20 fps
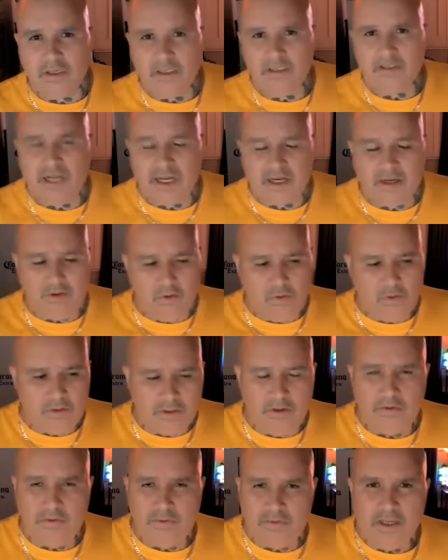He's like, cool.
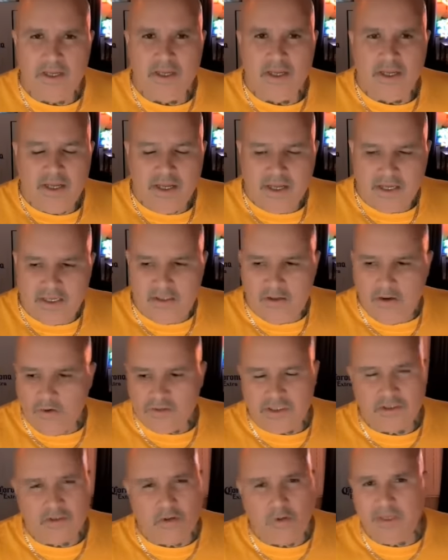You know, he
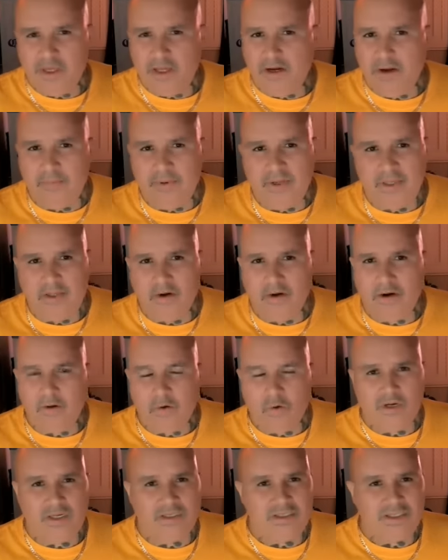knows he's only going to be there on
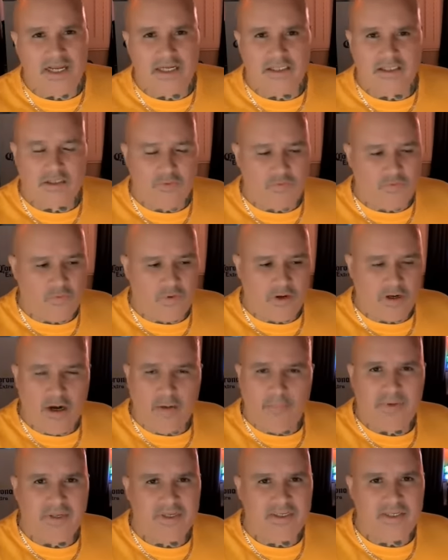orientation for a
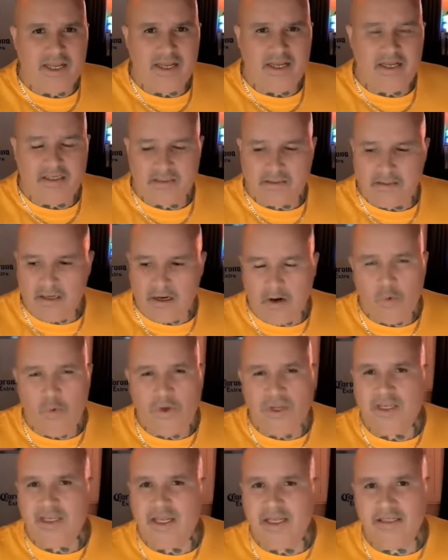couple of days, a
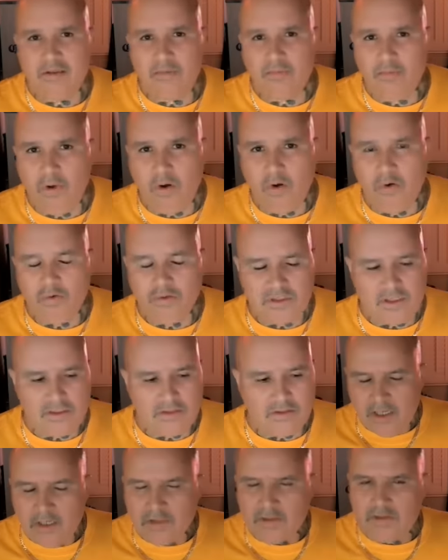week at the most.
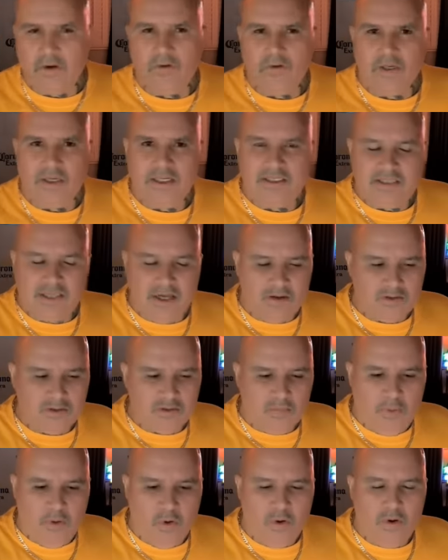So he tells
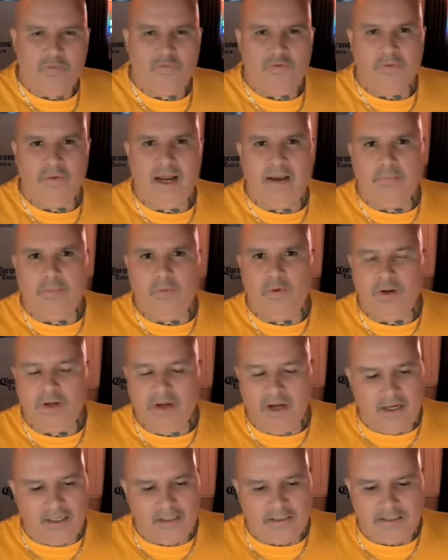the porter from that point
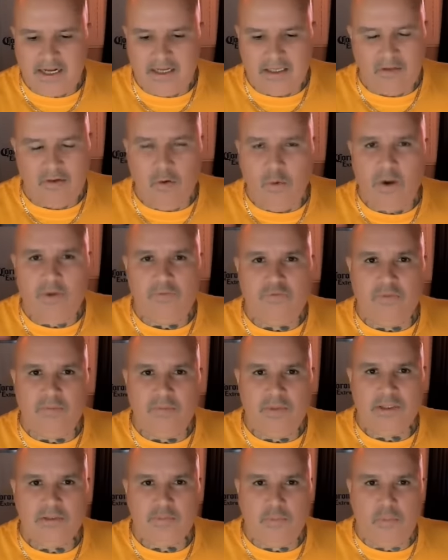on, he's like, you know what?
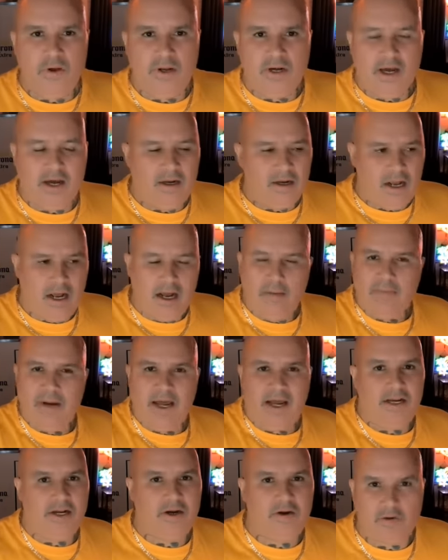From this point on, I'm
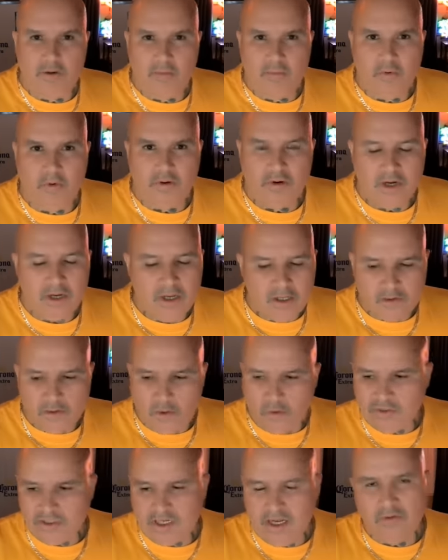not here no more.
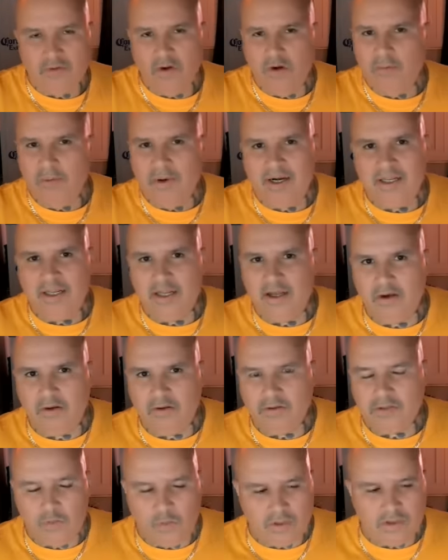Don't tell nobody
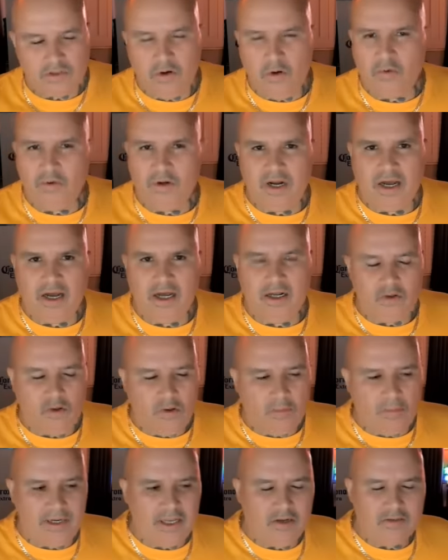else what's going on.
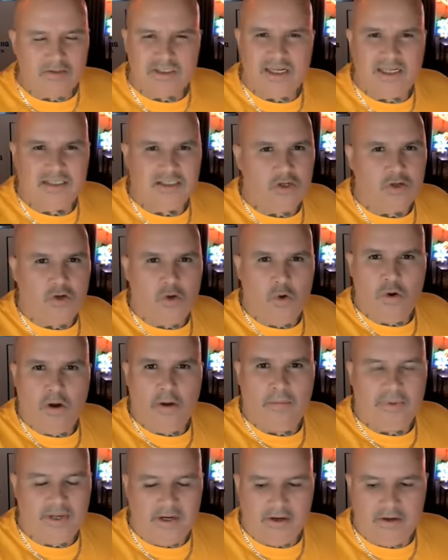Nobody else needs to know
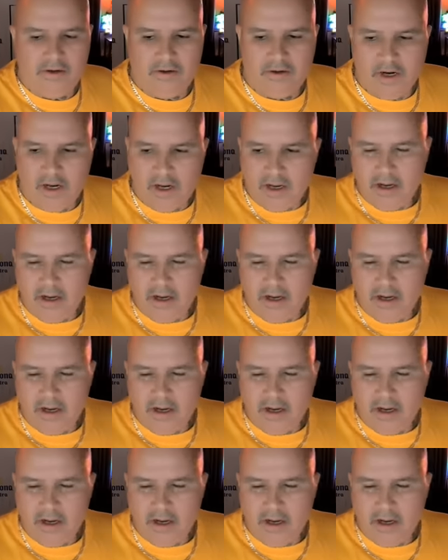I'm here.